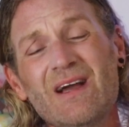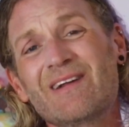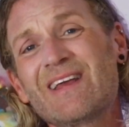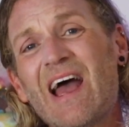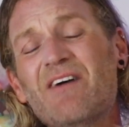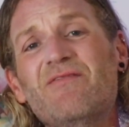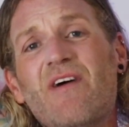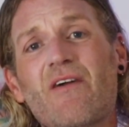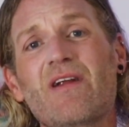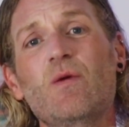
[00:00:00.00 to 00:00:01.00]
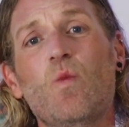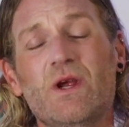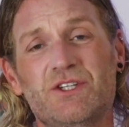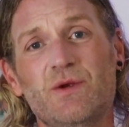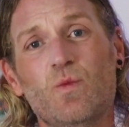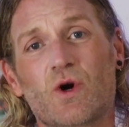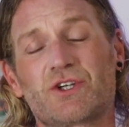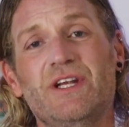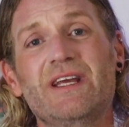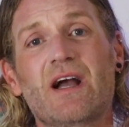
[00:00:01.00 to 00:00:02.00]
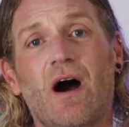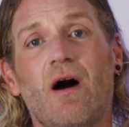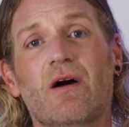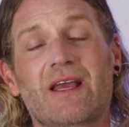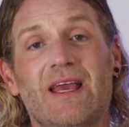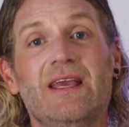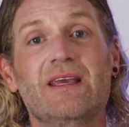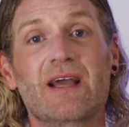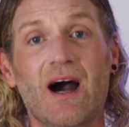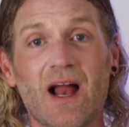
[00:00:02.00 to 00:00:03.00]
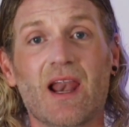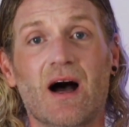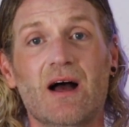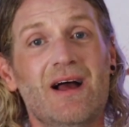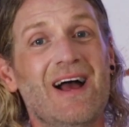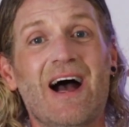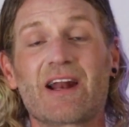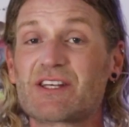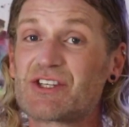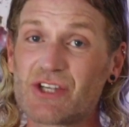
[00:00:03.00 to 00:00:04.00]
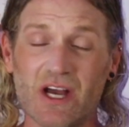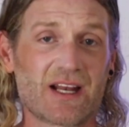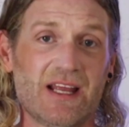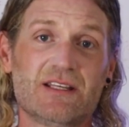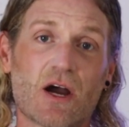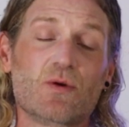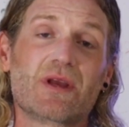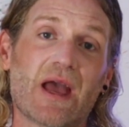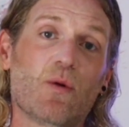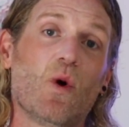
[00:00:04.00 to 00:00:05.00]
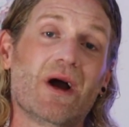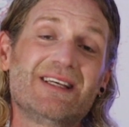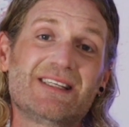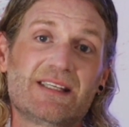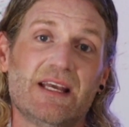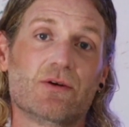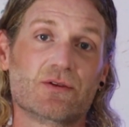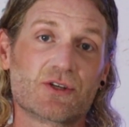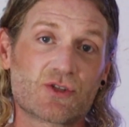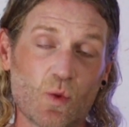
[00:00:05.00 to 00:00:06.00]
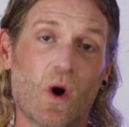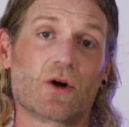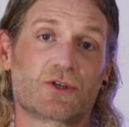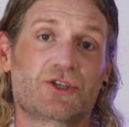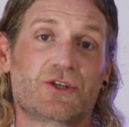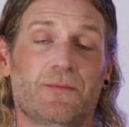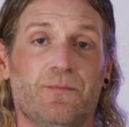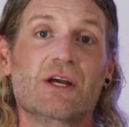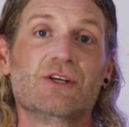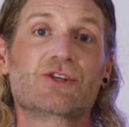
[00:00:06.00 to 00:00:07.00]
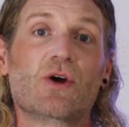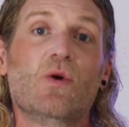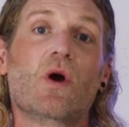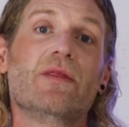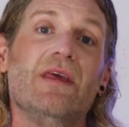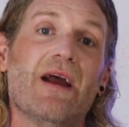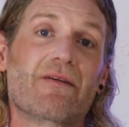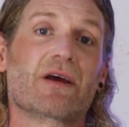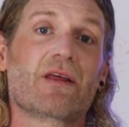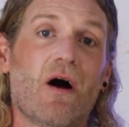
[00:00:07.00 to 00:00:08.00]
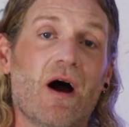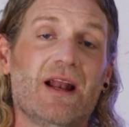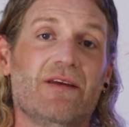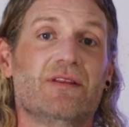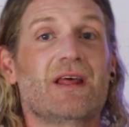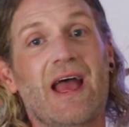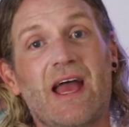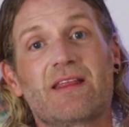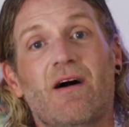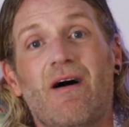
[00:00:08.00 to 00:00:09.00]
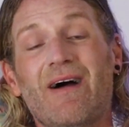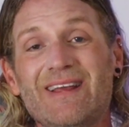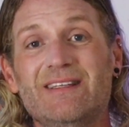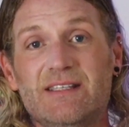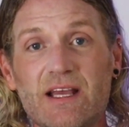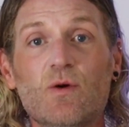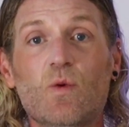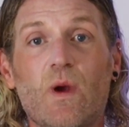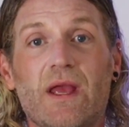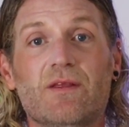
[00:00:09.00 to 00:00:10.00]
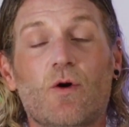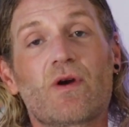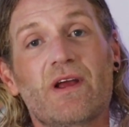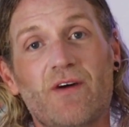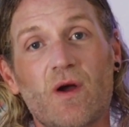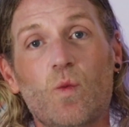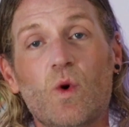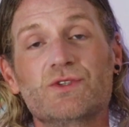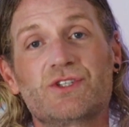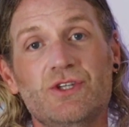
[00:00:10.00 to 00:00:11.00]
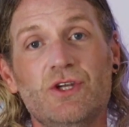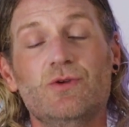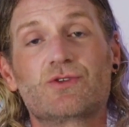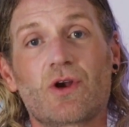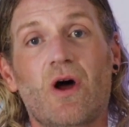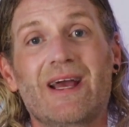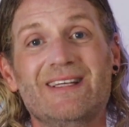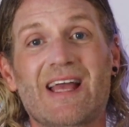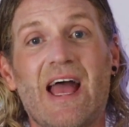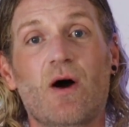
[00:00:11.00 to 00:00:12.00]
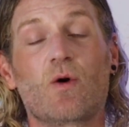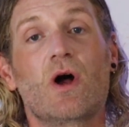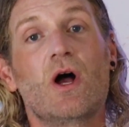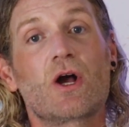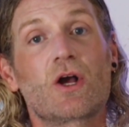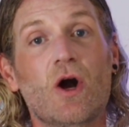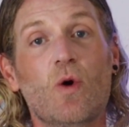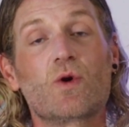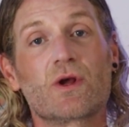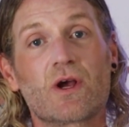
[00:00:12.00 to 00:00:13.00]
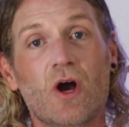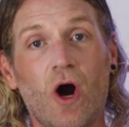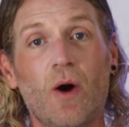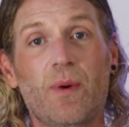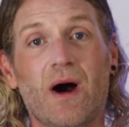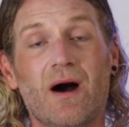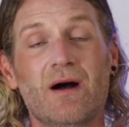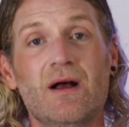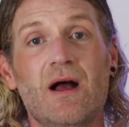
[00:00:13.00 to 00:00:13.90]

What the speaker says: and I get a very wishy-washy khaki colour, and I certainly don't get what I see on the swatch. So the area that I live in, the hair that I deal with, or if I want to neutralise out gold and copper,